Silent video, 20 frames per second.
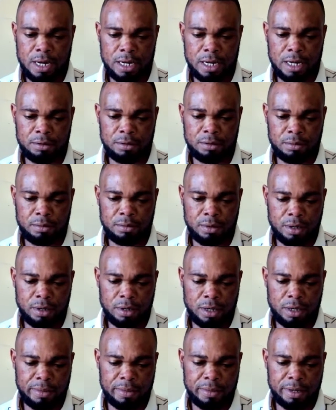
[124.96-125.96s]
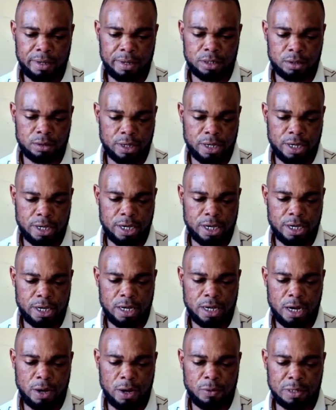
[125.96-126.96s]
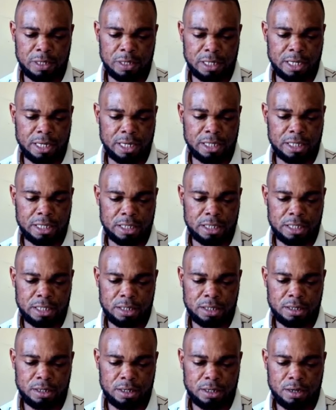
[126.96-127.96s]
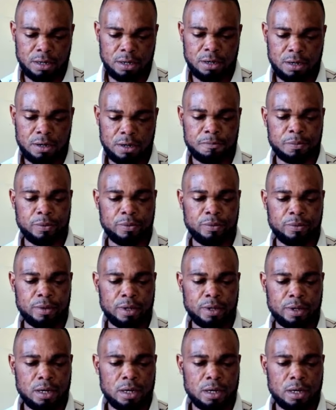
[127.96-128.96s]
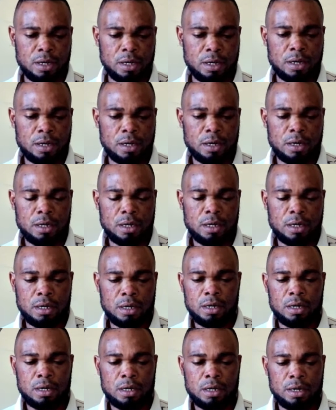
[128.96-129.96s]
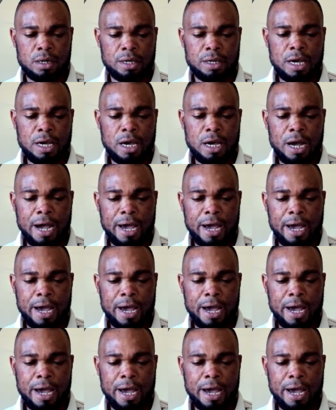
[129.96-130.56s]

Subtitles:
Here I have my company logo here, as you can see on the video.